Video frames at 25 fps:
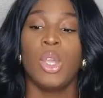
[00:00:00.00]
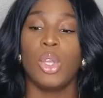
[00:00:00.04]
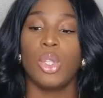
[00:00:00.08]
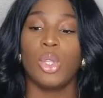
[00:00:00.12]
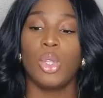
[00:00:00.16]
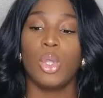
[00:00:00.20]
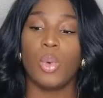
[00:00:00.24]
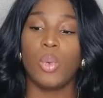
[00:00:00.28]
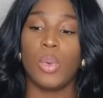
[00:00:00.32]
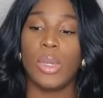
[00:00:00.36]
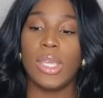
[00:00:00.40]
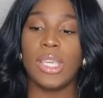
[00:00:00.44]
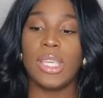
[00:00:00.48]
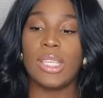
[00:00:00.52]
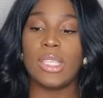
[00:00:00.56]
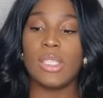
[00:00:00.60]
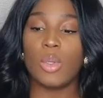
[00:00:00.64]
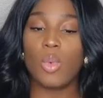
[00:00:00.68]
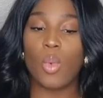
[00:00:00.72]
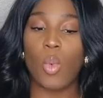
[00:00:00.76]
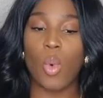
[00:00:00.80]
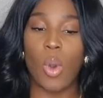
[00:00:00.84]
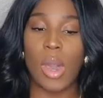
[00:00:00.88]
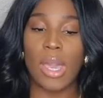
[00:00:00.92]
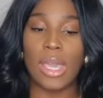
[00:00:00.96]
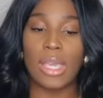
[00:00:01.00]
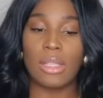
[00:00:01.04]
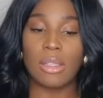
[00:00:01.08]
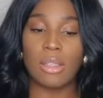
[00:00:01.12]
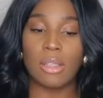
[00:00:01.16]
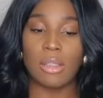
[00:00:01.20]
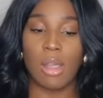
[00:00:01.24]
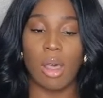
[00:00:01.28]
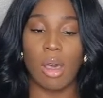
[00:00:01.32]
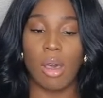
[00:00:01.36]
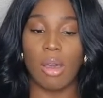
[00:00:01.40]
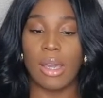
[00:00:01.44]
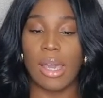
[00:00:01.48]
The wig is quite
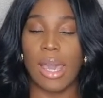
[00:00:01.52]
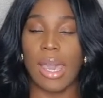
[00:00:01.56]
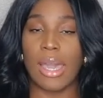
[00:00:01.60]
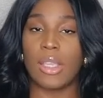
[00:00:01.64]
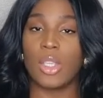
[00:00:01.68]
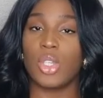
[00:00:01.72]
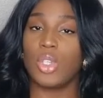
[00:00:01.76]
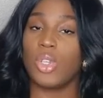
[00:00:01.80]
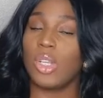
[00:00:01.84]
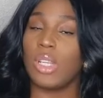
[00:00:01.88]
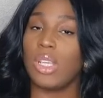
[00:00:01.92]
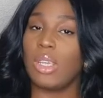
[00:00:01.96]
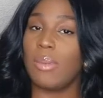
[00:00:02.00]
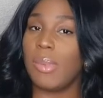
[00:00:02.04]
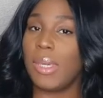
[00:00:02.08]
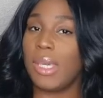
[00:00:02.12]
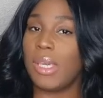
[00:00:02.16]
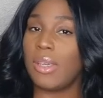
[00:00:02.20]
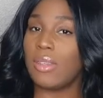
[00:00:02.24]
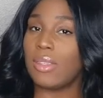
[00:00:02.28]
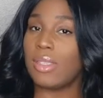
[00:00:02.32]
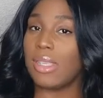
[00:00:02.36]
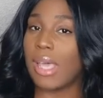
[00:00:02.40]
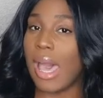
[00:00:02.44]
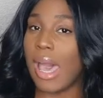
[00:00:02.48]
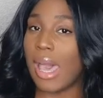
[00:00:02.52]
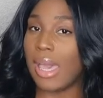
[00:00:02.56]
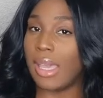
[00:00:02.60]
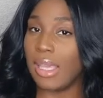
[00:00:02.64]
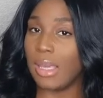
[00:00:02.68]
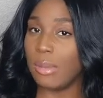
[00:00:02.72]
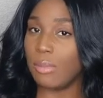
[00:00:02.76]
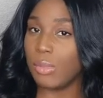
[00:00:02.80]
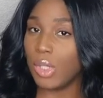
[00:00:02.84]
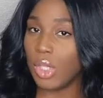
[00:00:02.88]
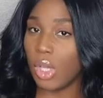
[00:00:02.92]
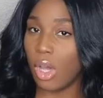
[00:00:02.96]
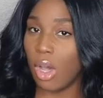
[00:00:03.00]
long actually because I
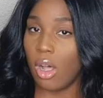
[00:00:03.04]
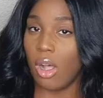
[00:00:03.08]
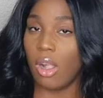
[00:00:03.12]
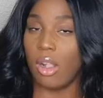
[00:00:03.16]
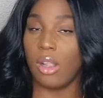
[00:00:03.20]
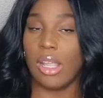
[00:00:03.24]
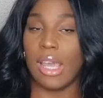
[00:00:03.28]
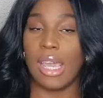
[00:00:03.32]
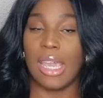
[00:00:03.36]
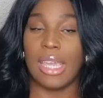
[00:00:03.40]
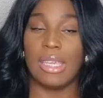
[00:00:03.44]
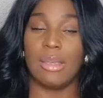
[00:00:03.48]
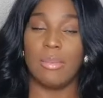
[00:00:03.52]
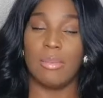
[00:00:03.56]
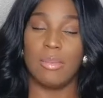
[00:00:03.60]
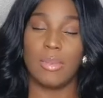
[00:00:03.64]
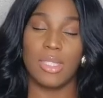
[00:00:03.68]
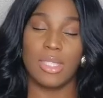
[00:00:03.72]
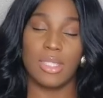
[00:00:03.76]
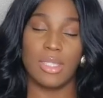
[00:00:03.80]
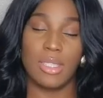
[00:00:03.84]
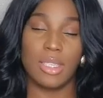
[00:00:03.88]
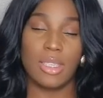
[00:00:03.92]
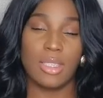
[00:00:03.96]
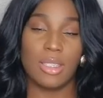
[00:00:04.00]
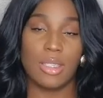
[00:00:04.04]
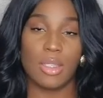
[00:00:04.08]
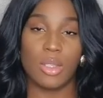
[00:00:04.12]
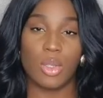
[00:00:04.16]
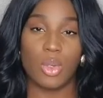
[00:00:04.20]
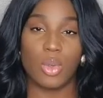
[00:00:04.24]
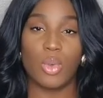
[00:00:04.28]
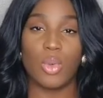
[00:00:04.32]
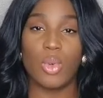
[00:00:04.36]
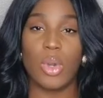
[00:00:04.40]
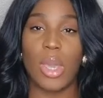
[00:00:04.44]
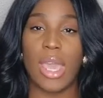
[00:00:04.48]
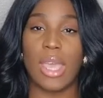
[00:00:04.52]
am tall. I am
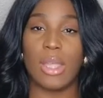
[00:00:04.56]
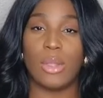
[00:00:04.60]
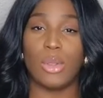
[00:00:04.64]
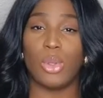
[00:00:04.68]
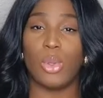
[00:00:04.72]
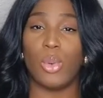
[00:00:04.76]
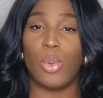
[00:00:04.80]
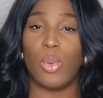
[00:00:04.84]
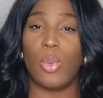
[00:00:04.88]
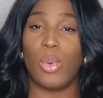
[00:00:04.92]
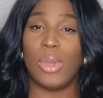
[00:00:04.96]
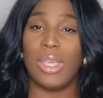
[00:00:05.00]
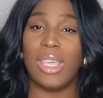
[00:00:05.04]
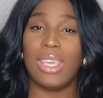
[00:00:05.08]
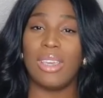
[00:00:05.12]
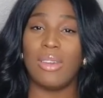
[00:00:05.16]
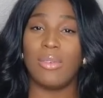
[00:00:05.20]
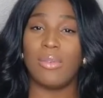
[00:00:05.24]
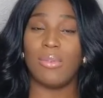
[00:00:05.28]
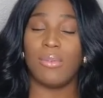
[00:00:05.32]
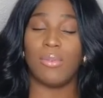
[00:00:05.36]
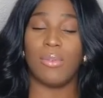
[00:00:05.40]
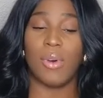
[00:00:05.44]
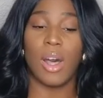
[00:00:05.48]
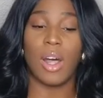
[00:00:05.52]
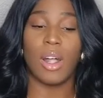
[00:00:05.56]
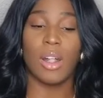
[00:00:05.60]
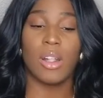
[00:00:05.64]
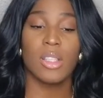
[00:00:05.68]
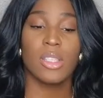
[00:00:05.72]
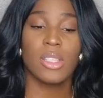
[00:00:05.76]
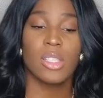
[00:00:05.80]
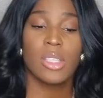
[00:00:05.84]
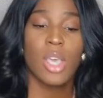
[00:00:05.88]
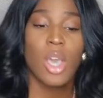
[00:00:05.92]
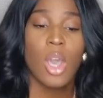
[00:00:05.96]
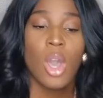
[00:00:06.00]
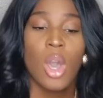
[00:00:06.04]
6'2", and the wig
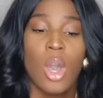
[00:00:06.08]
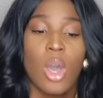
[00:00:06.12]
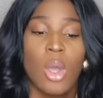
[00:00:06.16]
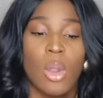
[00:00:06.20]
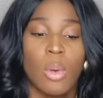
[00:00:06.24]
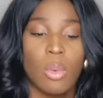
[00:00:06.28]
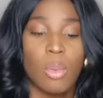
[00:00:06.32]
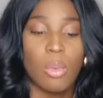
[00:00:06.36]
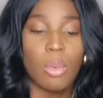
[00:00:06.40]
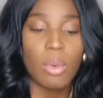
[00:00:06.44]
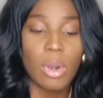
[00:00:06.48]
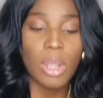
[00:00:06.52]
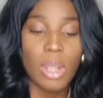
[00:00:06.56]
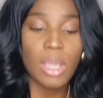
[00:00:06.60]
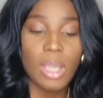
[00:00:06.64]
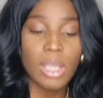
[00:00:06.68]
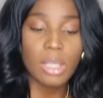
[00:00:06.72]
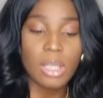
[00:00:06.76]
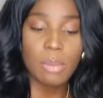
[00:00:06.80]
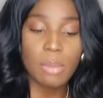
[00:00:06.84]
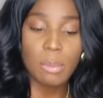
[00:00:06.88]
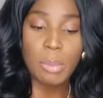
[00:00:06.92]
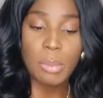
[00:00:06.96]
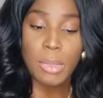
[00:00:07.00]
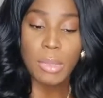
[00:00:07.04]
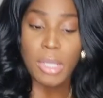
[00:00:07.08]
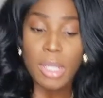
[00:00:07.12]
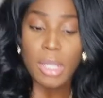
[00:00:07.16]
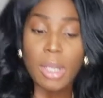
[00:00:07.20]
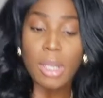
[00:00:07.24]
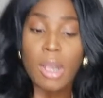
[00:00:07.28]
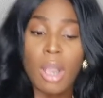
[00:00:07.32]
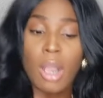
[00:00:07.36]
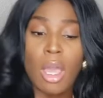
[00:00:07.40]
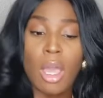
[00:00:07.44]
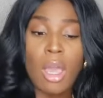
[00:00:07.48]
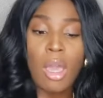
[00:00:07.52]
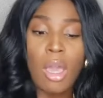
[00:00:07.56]
falls right
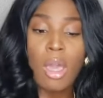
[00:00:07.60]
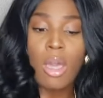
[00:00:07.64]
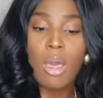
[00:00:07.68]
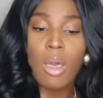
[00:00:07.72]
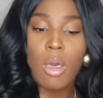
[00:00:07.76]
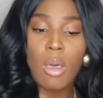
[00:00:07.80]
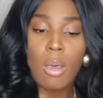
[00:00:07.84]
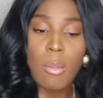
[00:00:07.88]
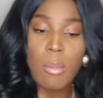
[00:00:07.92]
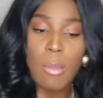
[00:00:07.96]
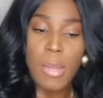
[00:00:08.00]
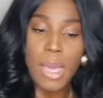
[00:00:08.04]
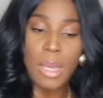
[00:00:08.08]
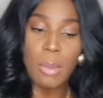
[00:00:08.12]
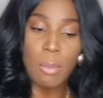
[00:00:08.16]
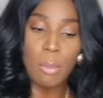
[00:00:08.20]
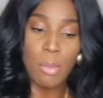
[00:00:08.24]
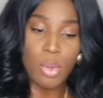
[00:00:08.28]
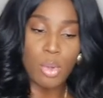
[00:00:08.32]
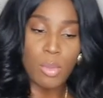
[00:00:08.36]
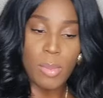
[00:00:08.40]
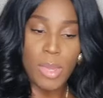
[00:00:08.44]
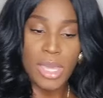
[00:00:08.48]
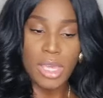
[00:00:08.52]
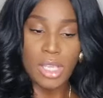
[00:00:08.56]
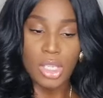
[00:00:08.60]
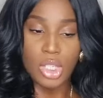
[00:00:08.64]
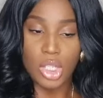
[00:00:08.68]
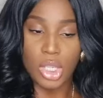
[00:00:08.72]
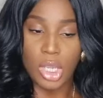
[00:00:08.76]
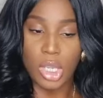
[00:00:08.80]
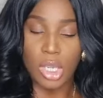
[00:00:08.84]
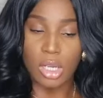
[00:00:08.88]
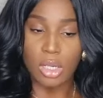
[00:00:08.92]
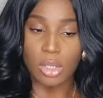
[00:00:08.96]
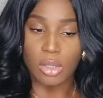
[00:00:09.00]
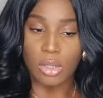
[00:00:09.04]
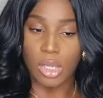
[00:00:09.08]
below my boobage
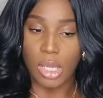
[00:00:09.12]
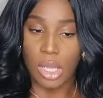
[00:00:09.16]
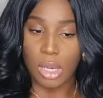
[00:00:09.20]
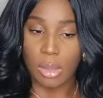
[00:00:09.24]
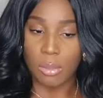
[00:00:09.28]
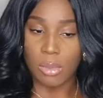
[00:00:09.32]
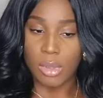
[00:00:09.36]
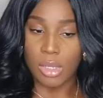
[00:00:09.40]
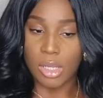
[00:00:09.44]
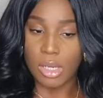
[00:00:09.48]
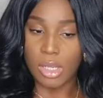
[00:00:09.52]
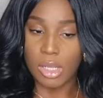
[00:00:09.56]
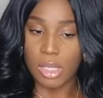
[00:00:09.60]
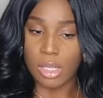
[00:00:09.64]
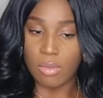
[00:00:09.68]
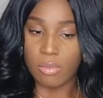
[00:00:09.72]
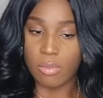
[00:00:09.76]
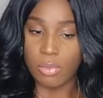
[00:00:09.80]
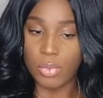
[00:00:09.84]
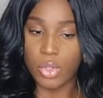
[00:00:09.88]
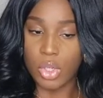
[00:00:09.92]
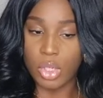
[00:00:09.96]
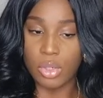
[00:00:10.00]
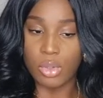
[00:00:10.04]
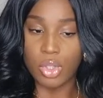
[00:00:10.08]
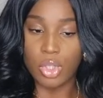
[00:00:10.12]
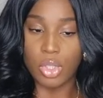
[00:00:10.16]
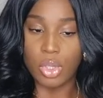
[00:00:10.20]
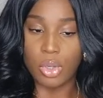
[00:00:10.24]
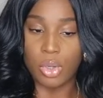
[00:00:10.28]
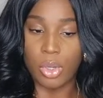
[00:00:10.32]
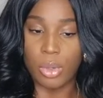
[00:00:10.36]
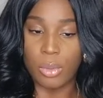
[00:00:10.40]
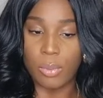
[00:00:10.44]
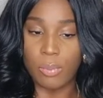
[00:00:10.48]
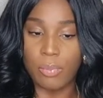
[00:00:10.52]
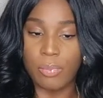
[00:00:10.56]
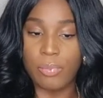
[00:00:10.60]
area, really. I'm trying to show
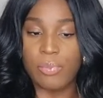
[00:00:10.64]
you.